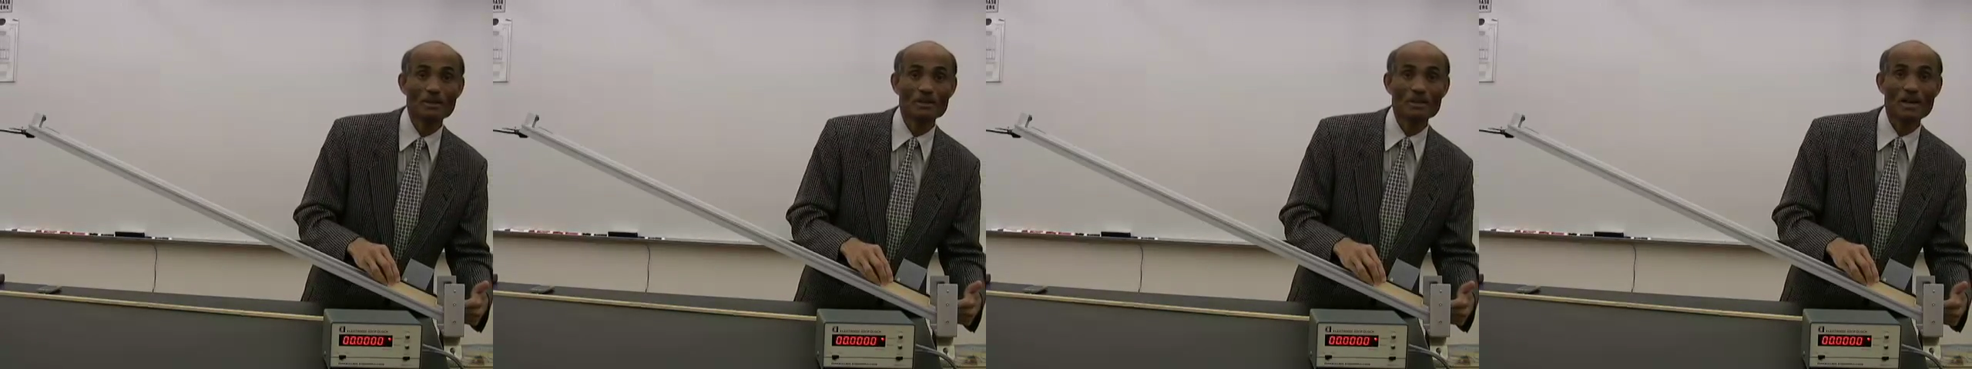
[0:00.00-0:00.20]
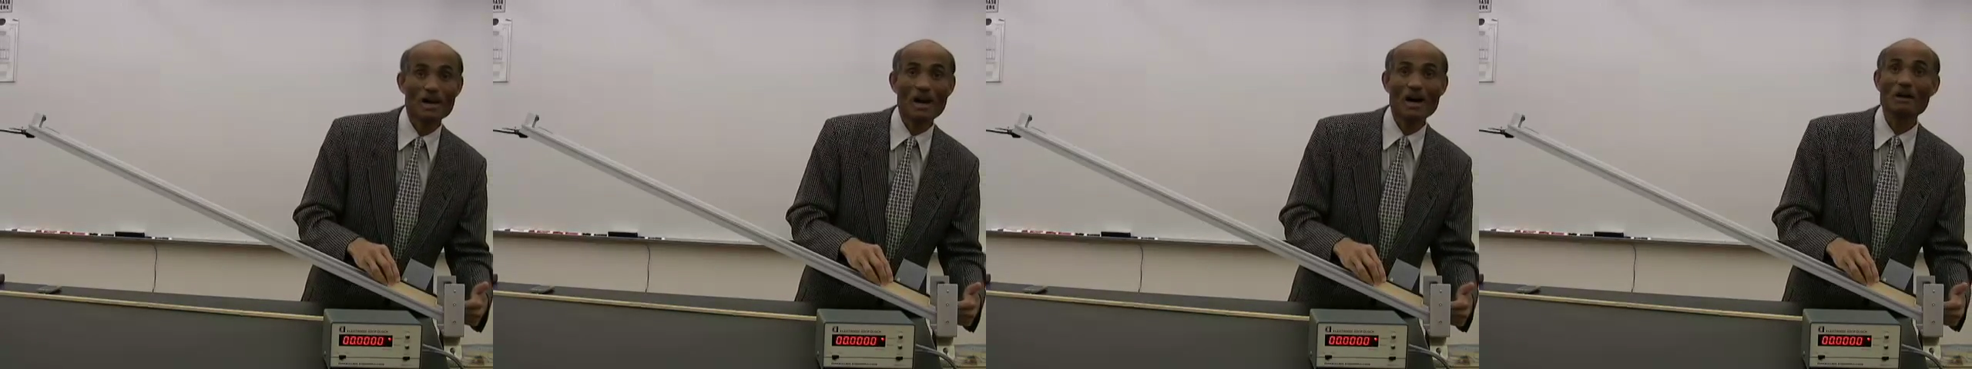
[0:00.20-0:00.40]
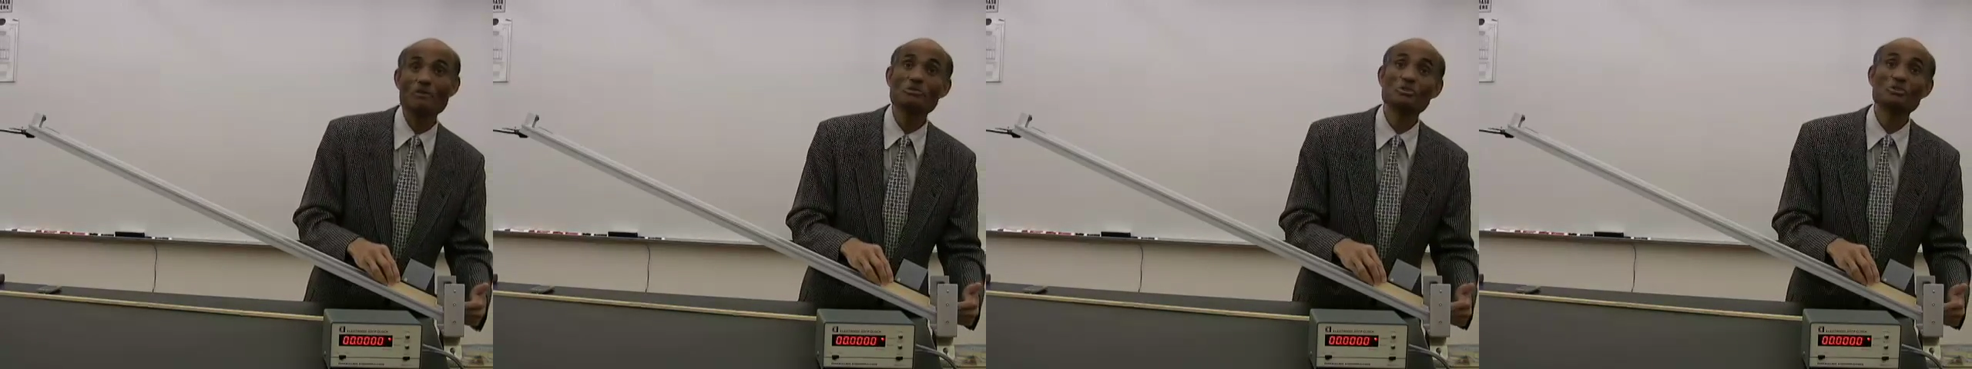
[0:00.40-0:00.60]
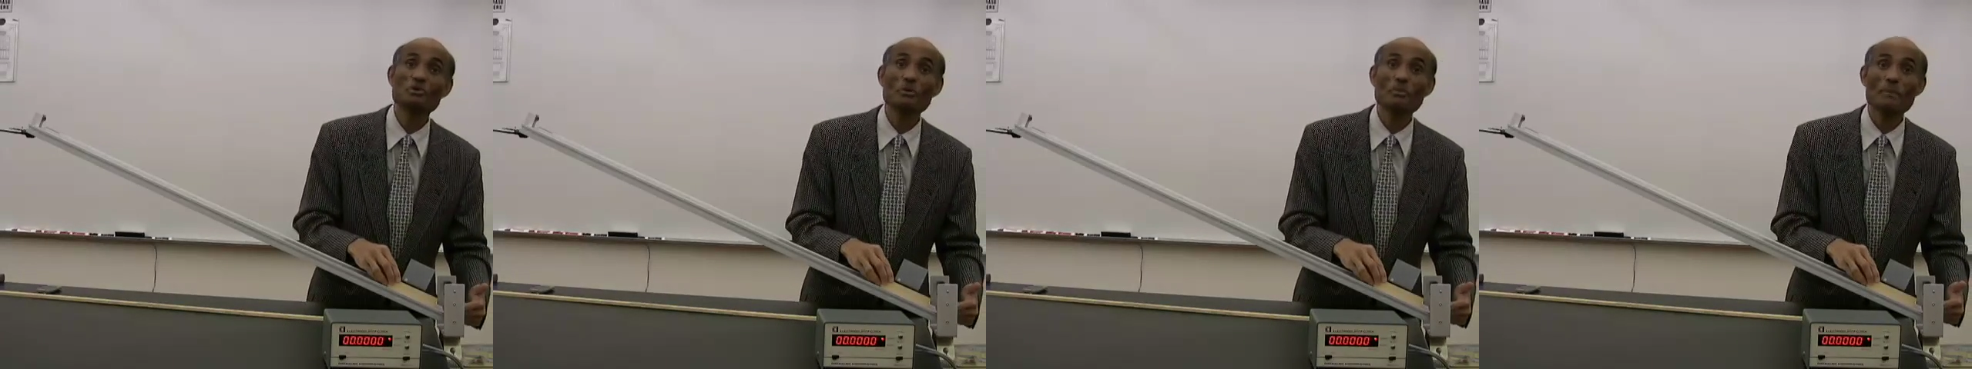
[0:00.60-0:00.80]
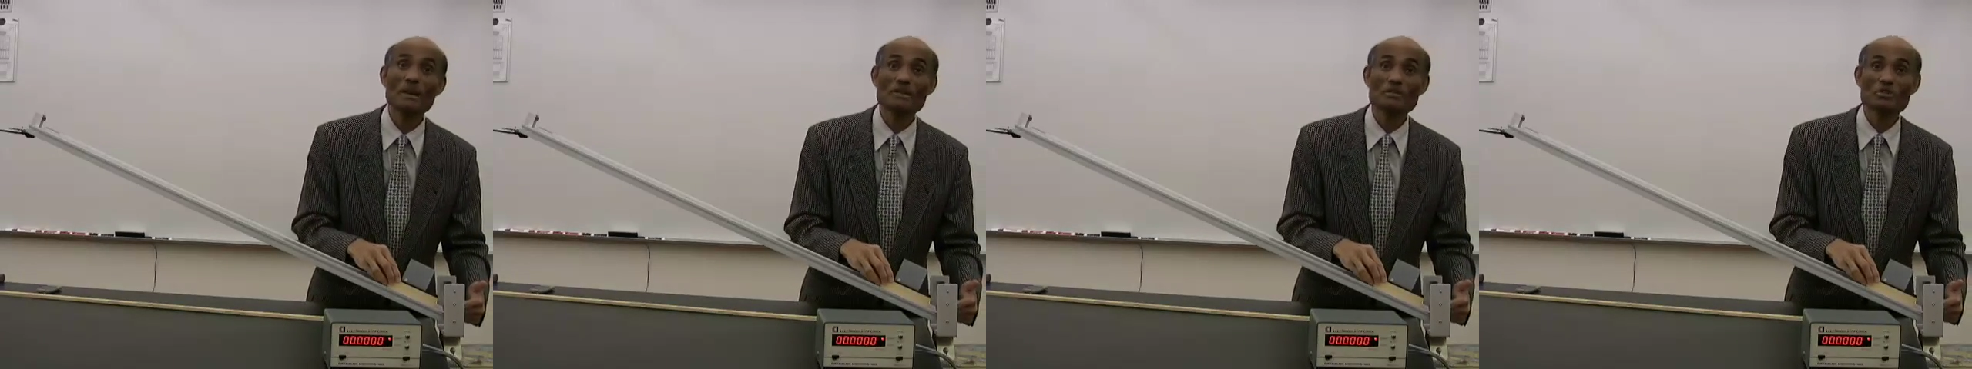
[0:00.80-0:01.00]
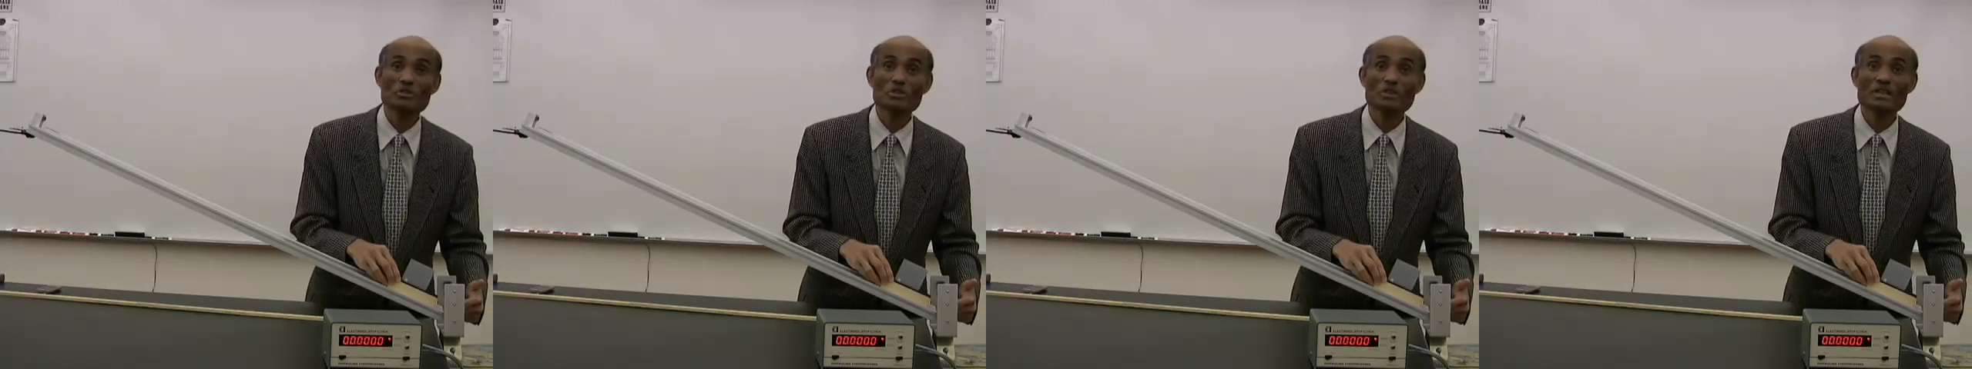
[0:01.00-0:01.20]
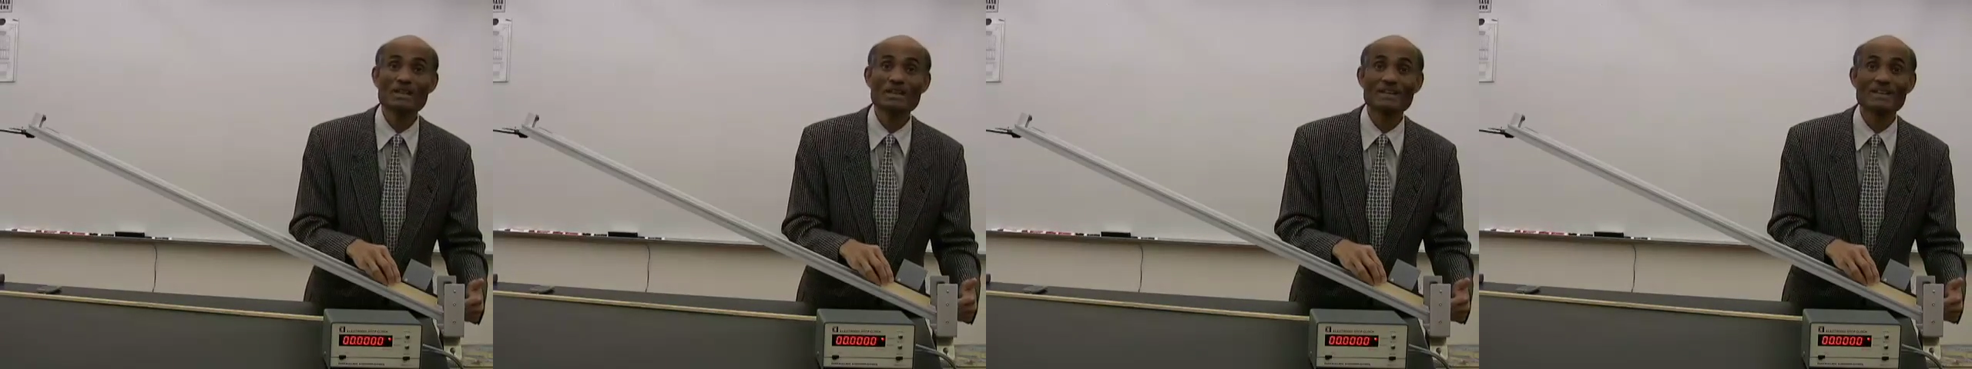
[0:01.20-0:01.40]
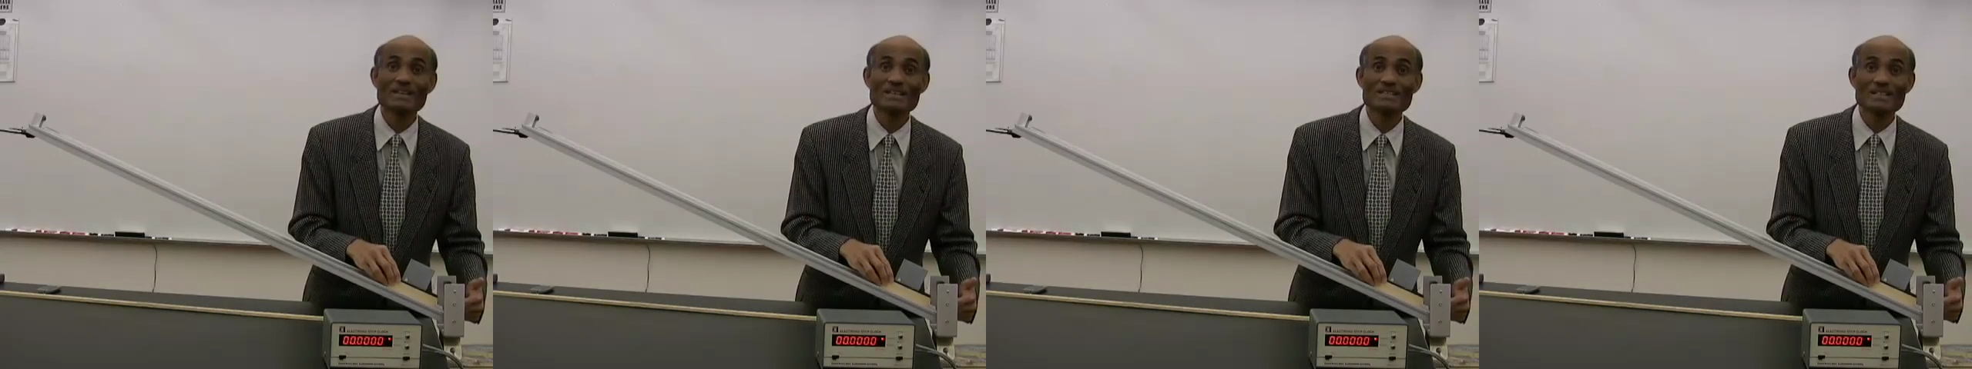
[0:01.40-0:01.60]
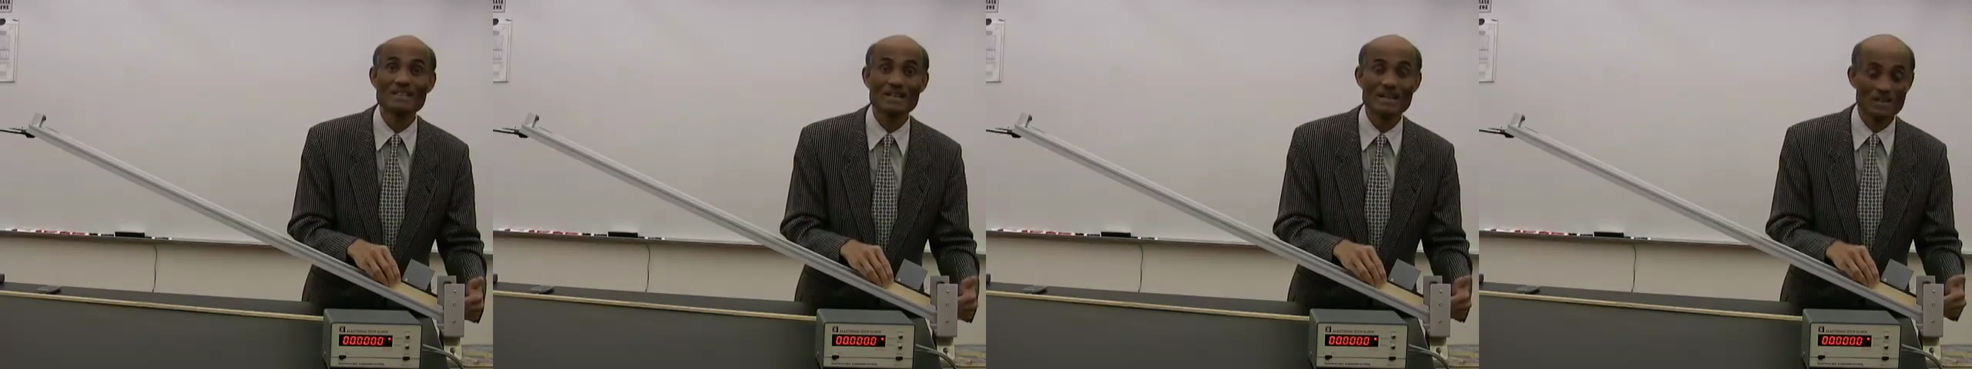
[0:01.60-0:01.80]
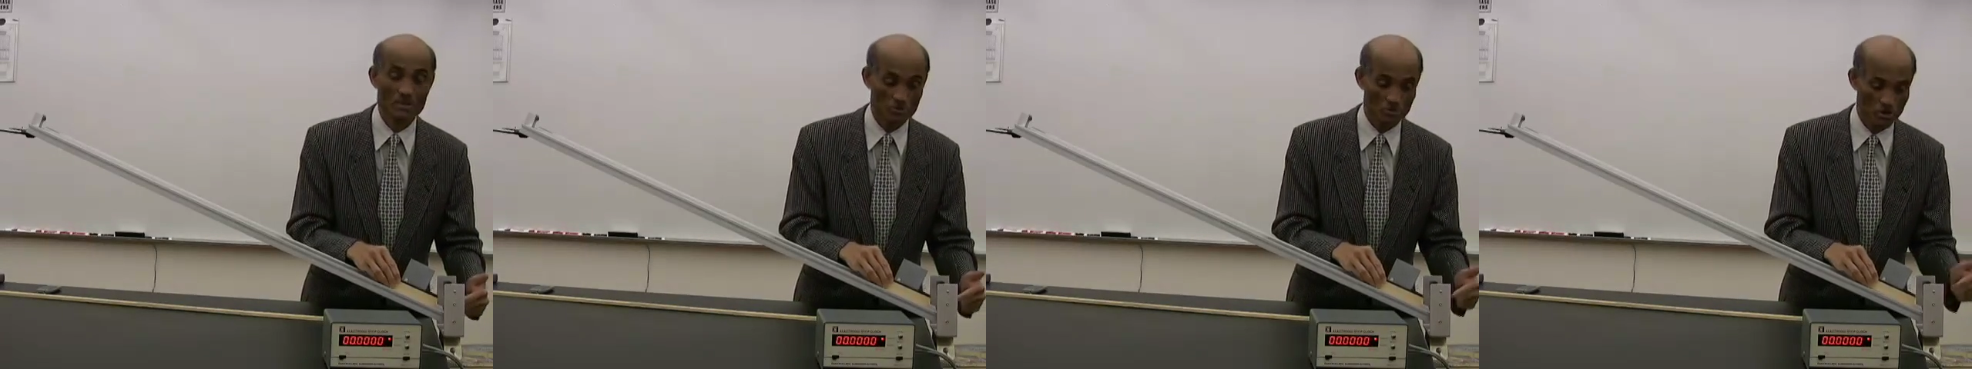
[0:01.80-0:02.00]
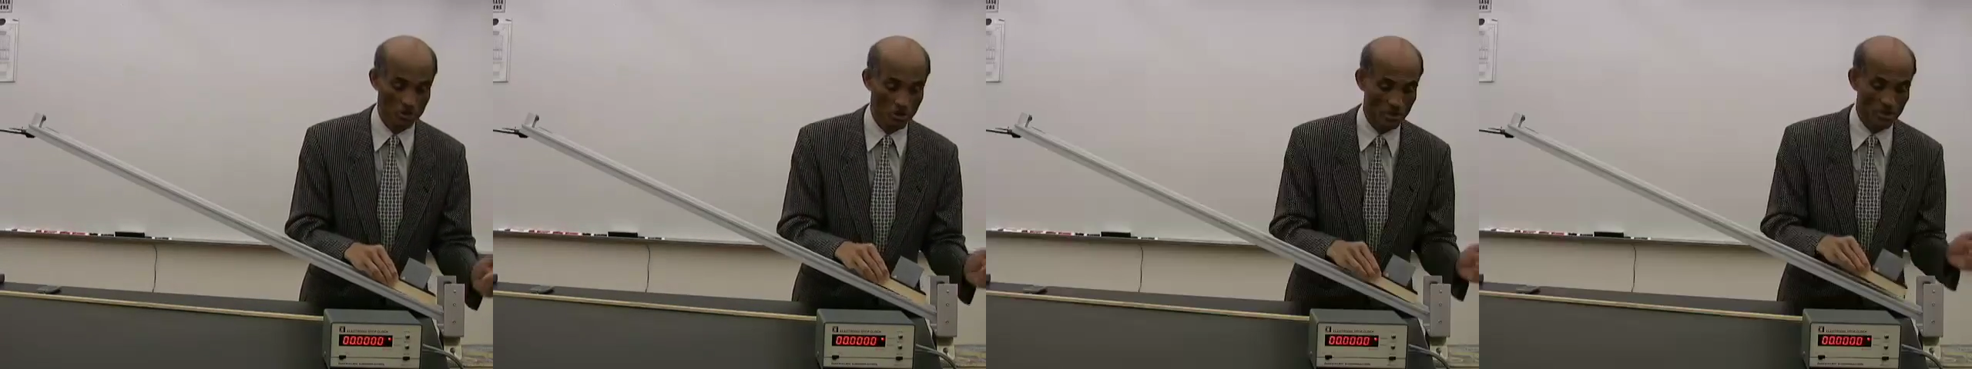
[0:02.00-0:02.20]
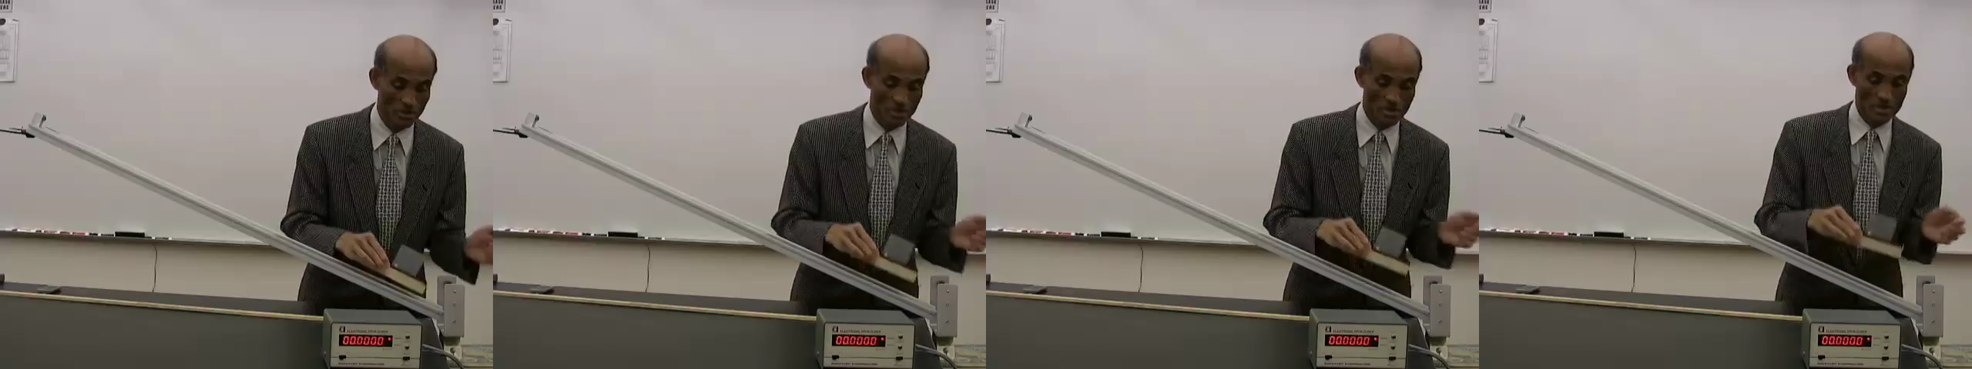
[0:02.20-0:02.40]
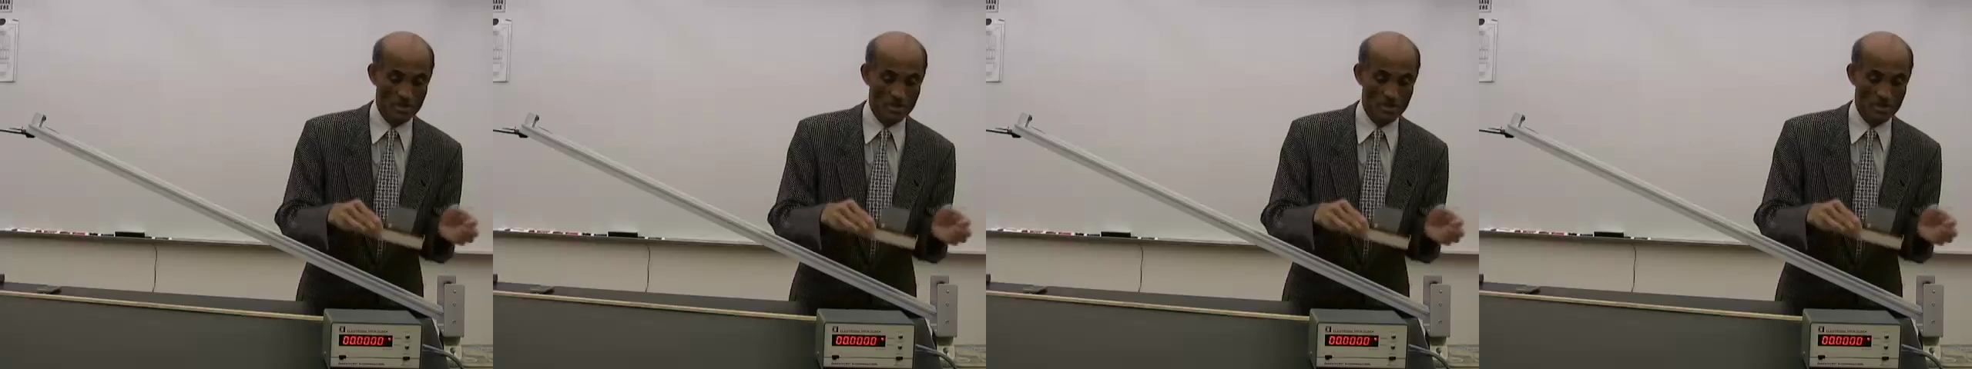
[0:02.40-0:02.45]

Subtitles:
Now, how do you measure the kinetic energy?